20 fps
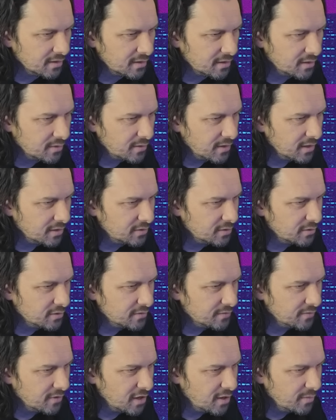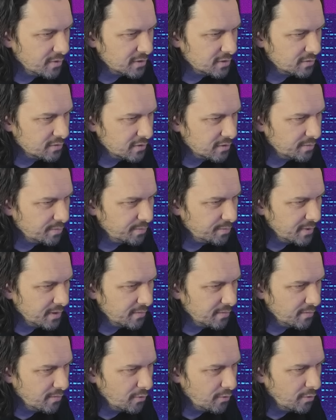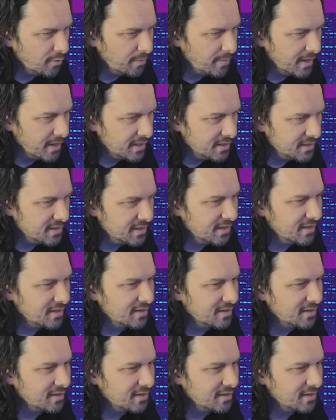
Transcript: Quake 2's environments were a bit more basic.